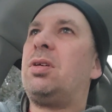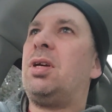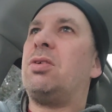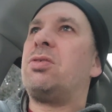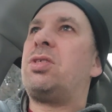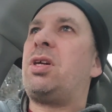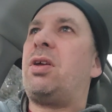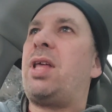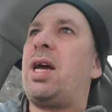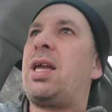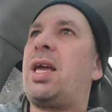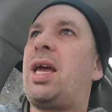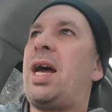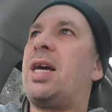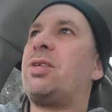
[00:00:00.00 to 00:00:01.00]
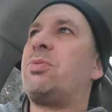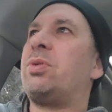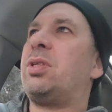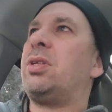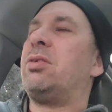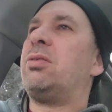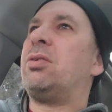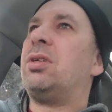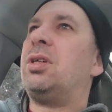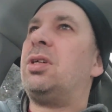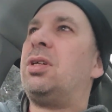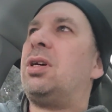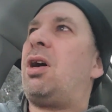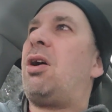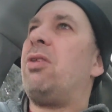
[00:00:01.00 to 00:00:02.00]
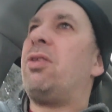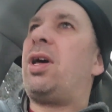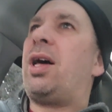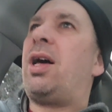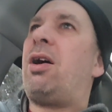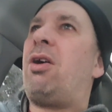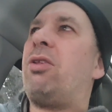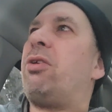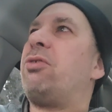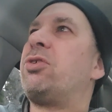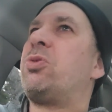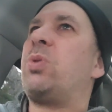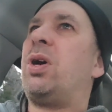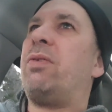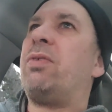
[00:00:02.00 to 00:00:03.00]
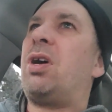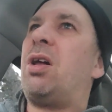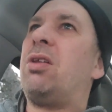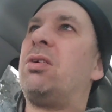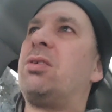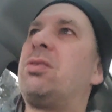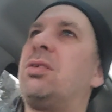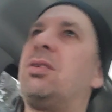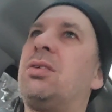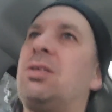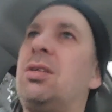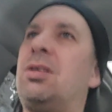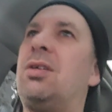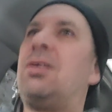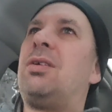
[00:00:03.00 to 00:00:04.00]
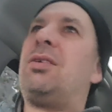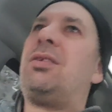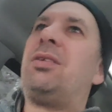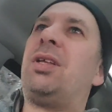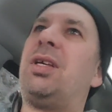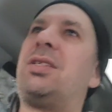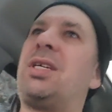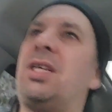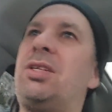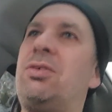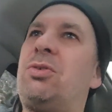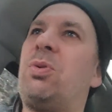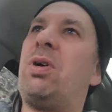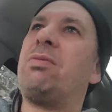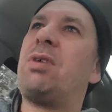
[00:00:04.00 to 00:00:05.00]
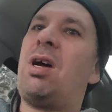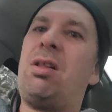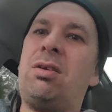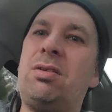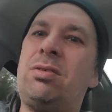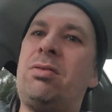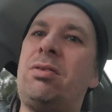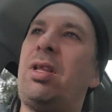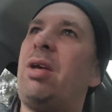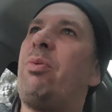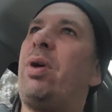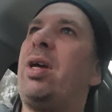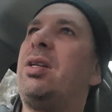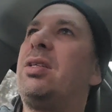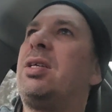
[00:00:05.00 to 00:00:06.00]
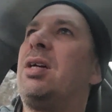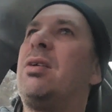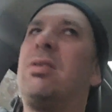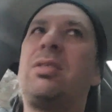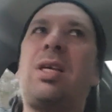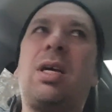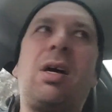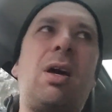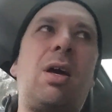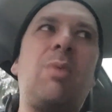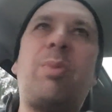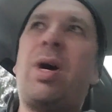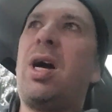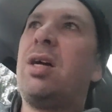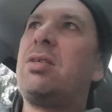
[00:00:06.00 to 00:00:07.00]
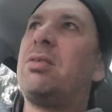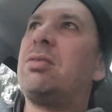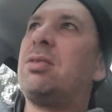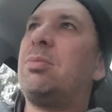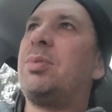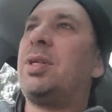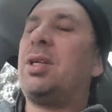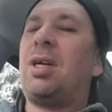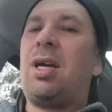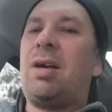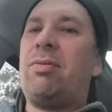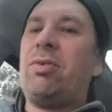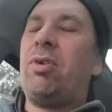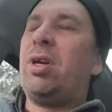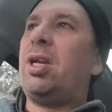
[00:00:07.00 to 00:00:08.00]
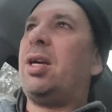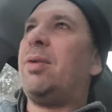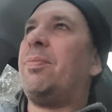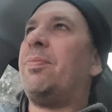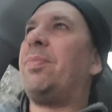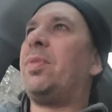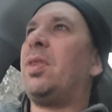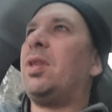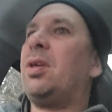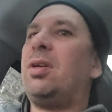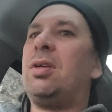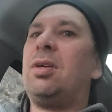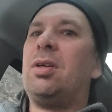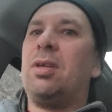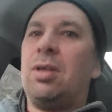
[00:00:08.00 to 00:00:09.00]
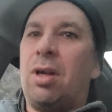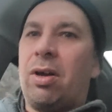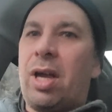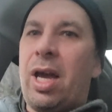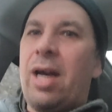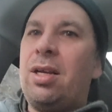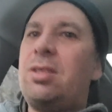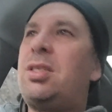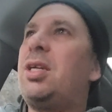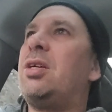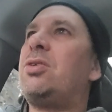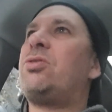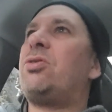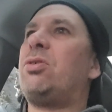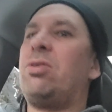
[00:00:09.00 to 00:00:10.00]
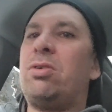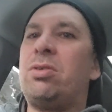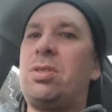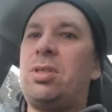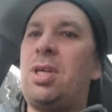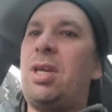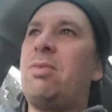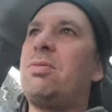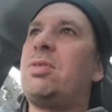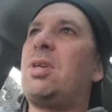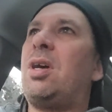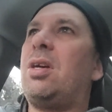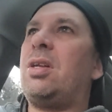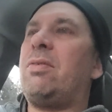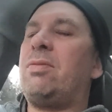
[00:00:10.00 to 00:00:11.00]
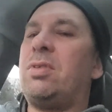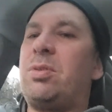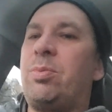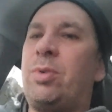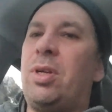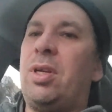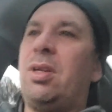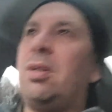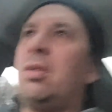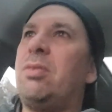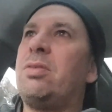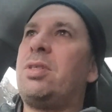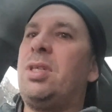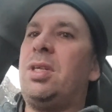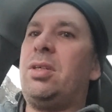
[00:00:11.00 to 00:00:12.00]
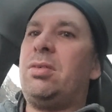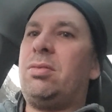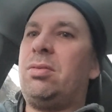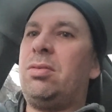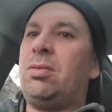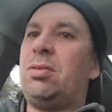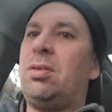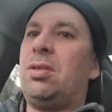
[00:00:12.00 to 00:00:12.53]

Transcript: I'll share that cash with you. All that, all those twelve dollars. Do they send you twelve dollars, or do they wait until it's like a hundred bucks or something? I have no idea. Okay, cheers, toodles. I was talkative this morning. I'll see you.